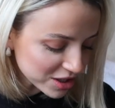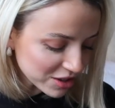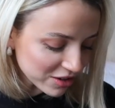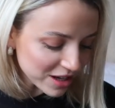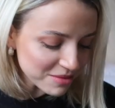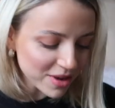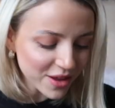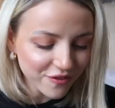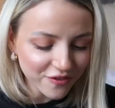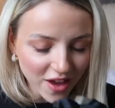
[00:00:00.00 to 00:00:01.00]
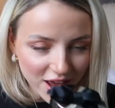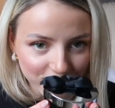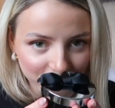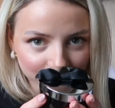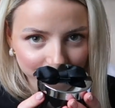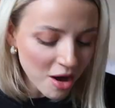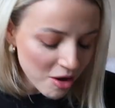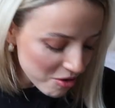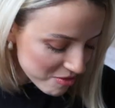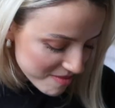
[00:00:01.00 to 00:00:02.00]
she got it, my favourite.
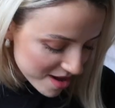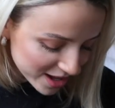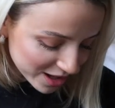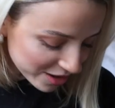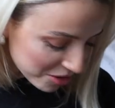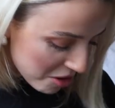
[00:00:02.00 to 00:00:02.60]
Oh my